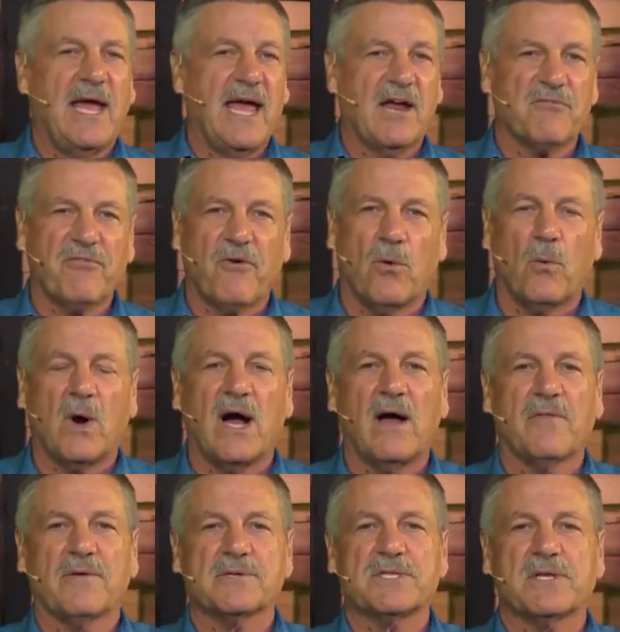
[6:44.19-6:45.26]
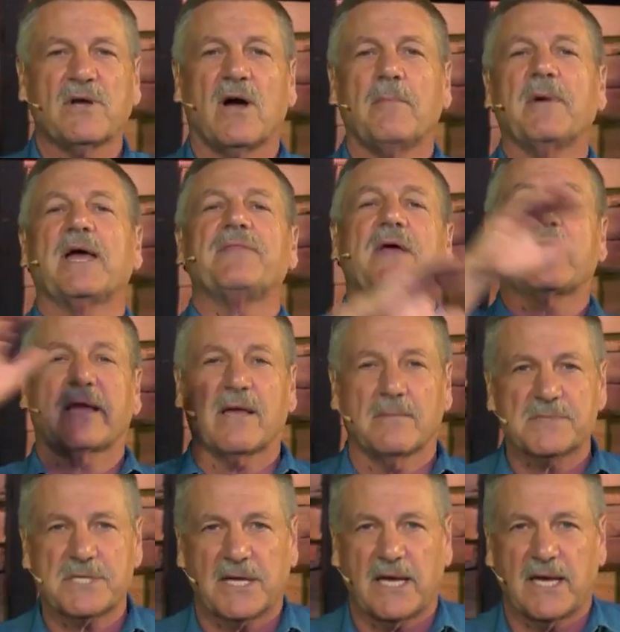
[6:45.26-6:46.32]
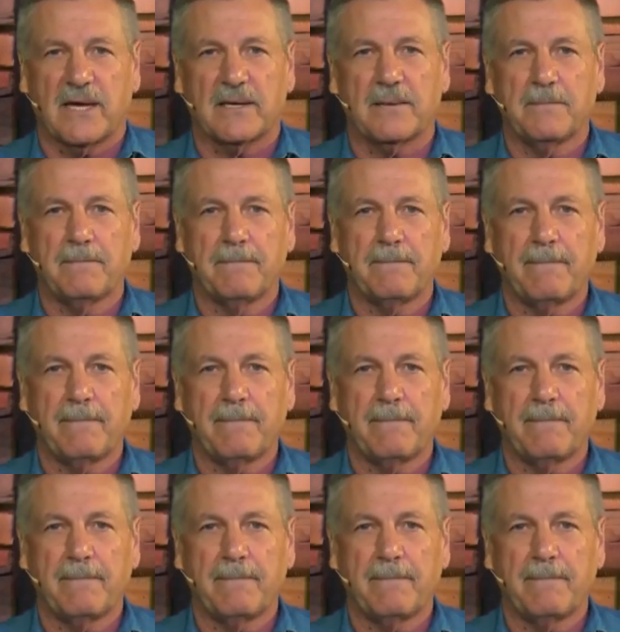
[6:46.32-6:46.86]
And for a while, there's the calm and then it comes again